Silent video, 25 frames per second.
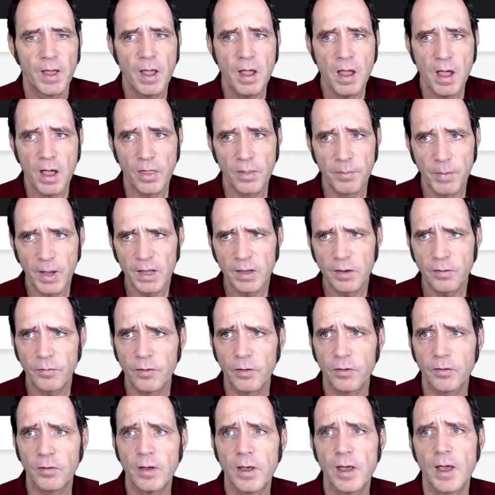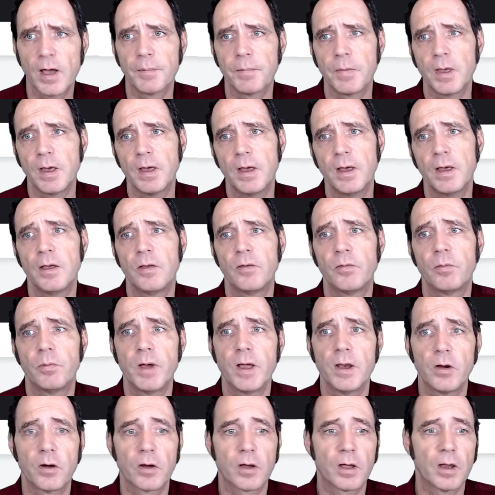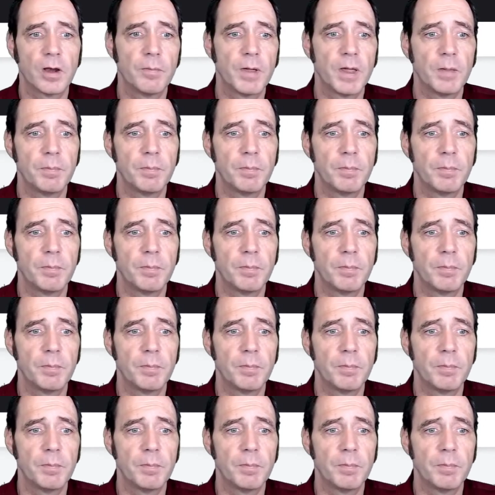And the main difference here is we're not going to be